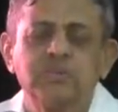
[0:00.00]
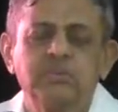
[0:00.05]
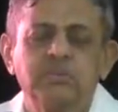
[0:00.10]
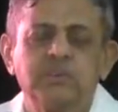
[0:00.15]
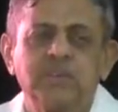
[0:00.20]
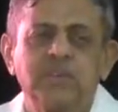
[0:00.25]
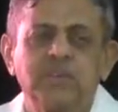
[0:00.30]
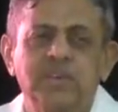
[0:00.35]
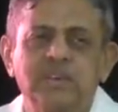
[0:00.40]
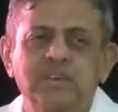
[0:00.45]

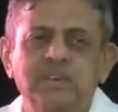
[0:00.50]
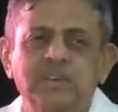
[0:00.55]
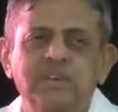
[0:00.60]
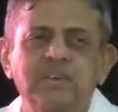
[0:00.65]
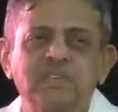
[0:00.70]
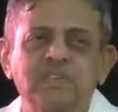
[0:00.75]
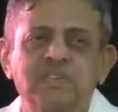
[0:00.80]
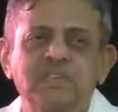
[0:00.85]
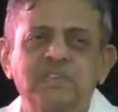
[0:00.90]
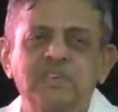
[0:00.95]
brilliance,
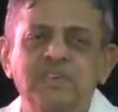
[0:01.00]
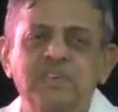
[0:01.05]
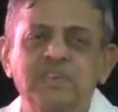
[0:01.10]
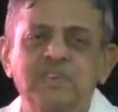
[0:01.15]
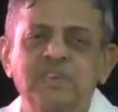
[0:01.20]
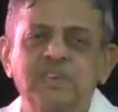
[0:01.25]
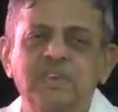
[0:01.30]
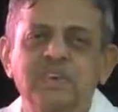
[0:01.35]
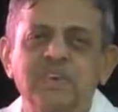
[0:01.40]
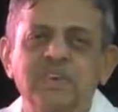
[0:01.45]

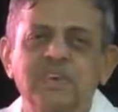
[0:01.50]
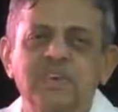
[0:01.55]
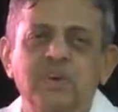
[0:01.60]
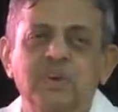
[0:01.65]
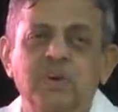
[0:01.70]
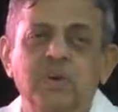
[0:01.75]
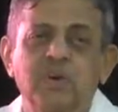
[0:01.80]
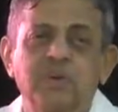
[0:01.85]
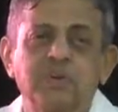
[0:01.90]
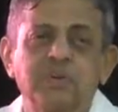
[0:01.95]

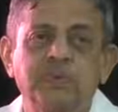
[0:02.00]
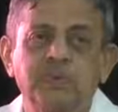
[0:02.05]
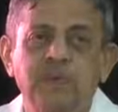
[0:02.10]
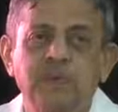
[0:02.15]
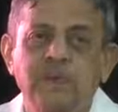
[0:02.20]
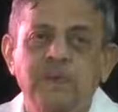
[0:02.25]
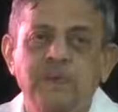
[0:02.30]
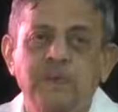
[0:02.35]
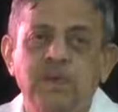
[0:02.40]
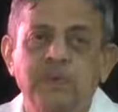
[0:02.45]
full
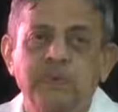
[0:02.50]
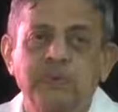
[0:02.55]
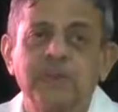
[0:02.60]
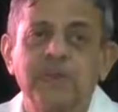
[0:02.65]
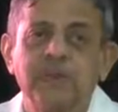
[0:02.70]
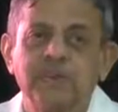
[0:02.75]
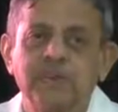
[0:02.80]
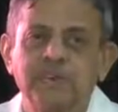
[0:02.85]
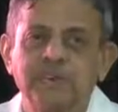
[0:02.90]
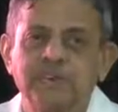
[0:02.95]
of
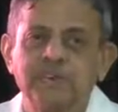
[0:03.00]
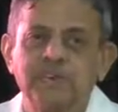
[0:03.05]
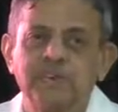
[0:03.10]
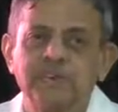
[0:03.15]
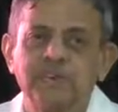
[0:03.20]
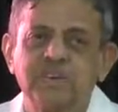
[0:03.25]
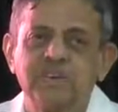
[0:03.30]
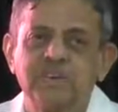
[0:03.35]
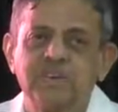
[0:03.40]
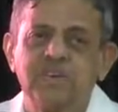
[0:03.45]

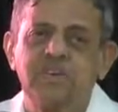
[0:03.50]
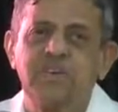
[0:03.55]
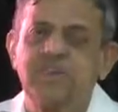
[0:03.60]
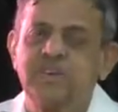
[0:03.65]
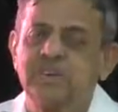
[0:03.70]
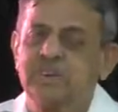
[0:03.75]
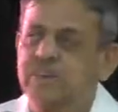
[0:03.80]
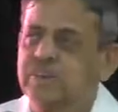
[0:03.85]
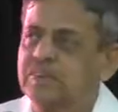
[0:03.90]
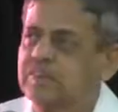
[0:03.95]
effulgence,
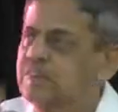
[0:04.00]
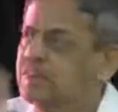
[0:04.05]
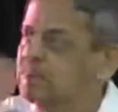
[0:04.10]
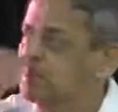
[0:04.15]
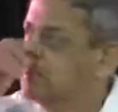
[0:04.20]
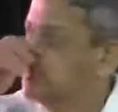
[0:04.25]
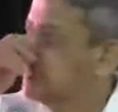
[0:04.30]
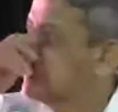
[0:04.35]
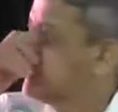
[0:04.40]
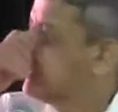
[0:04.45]
energy.
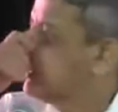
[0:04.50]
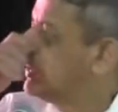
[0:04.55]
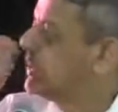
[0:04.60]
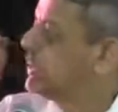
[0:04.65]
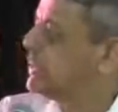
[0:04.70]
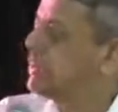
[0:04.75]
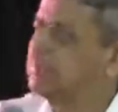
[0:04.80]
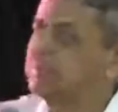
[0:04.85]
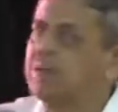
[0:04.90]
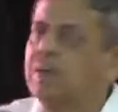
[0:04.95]

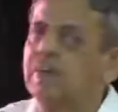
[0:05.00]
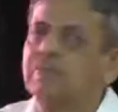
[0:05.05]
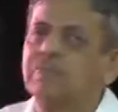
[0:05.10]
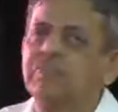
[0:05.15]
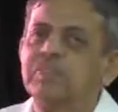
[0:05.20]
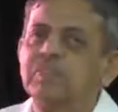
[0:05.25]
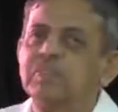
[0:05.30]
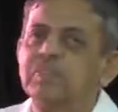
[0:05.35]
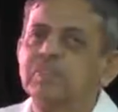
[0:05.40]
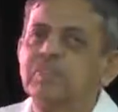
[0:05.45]

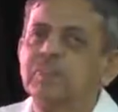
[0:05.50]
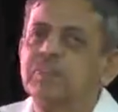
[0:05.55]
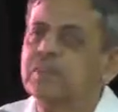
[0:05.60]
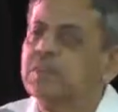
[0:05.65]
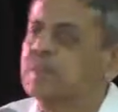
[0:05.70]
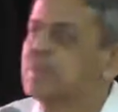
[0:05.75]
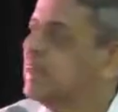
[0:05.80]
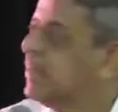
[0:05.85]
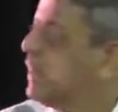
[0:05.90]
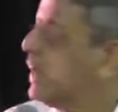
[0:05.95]
Kshama.
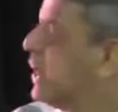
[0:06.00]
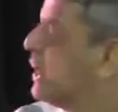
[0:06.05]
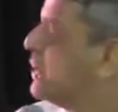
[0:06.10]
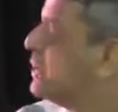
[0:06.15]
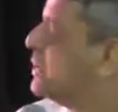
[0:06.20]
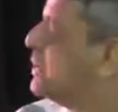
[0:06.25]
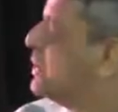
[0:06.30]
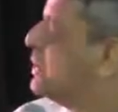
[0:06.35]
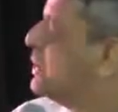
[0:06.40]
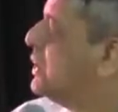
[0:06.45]
He
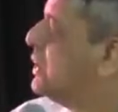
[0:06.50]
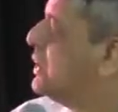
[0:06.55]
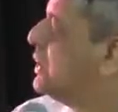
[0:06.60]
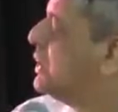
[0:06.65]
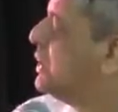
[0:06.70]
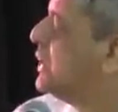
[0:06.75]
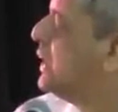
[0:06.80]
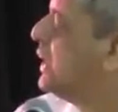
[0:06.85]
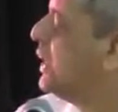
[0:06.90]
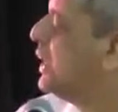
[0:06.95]
has
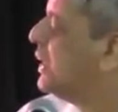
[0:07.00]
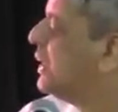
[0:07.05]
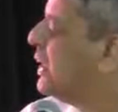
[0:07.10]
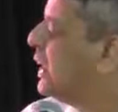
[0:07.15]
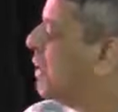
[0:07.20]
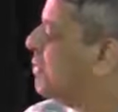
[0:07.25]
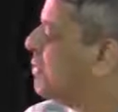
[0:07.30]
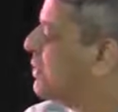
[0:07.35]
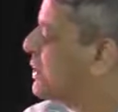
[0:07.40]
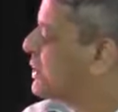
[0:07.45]
the
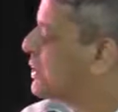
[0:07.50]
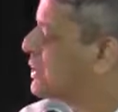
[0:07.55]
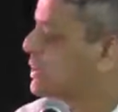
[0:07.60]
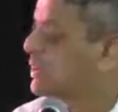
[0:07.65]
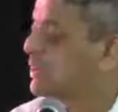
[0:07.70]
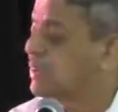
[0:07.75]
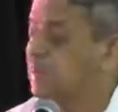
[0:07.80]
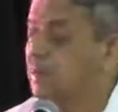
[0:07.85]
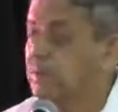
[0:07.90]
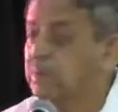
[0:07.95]

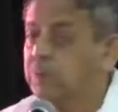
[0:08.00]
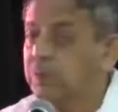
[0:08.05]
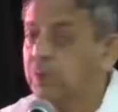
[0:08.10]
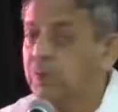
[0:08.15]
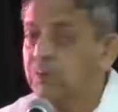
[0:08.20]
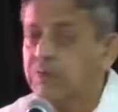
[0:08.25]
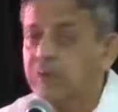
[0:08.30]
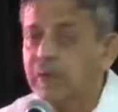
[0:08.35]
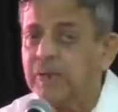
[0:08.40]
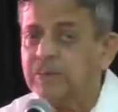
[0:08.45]
dimension of
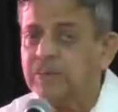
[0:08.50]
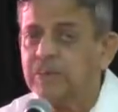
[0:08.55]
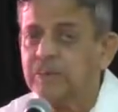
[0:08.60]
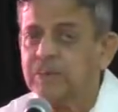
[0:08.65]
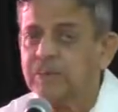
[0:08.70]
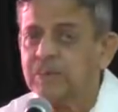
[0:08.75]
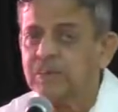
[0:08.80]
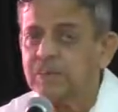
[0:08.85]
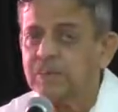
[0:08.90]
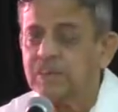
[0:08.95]
forbearance,
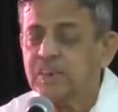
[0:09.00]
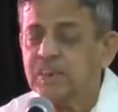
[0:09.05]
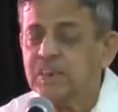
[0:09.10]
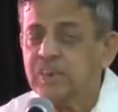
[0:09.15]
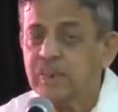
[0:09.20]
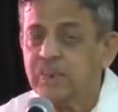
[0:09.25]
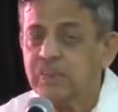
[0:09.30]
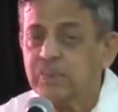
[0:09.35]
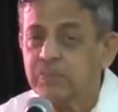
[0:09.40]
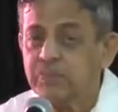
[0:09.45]

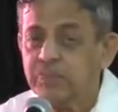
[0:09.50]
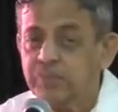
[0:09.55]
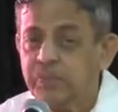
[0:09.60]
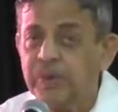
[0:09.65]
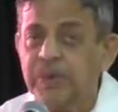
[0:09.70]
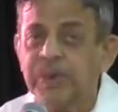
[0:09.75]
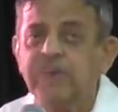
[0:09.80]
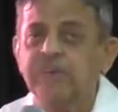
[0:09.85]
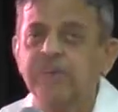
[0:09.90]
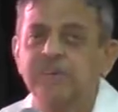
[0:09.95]

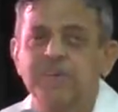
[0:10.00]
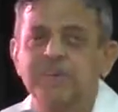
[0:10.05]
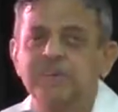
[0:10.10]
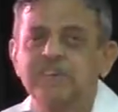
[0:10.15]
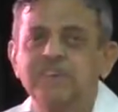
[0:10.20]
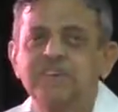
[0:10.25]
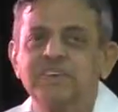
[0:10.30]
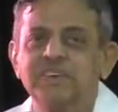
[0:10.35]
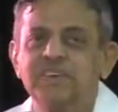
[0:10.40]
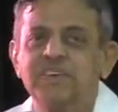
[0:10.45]
forgiveness,
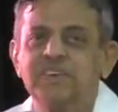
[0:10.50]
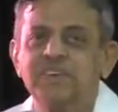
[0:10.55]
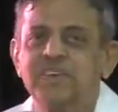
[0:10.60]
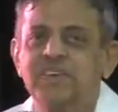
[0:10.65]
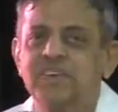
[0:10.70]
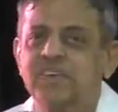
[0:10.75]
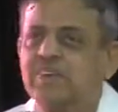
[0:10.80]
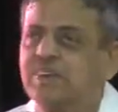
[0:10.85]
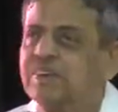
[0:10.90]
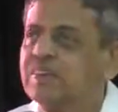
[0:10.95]

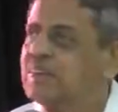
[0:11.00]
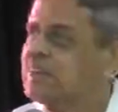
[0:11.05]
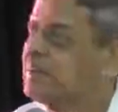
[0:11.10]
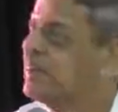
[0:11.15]
there.